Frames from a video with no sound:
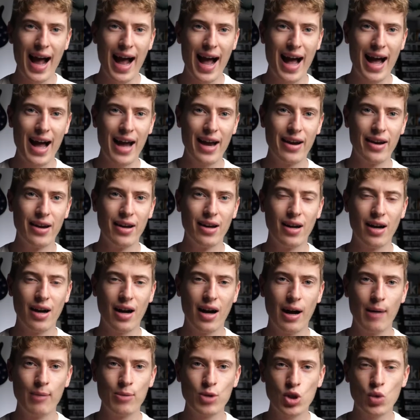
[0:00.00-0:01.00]
And
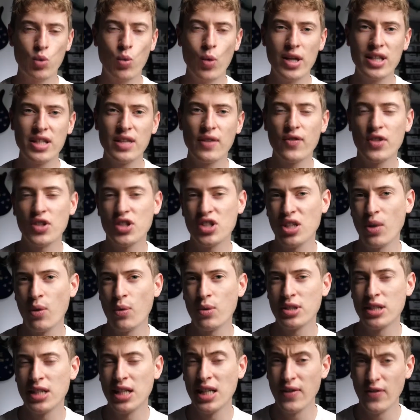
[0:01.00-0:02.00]
I'm just waiting for
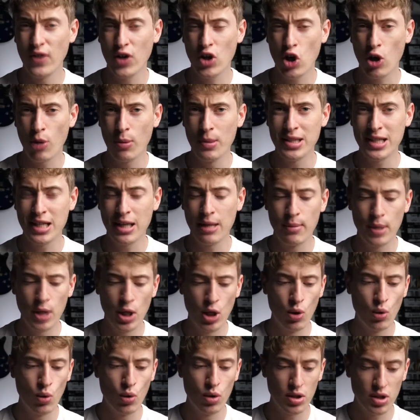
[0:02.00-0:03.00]
someone to leave a comment down
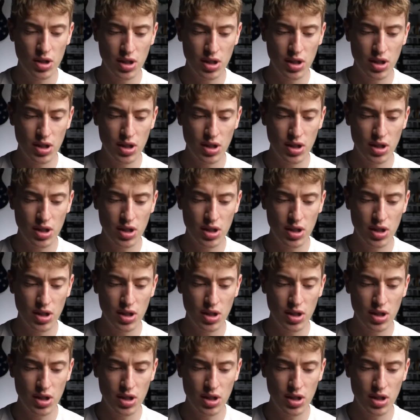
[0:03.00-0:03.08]
below,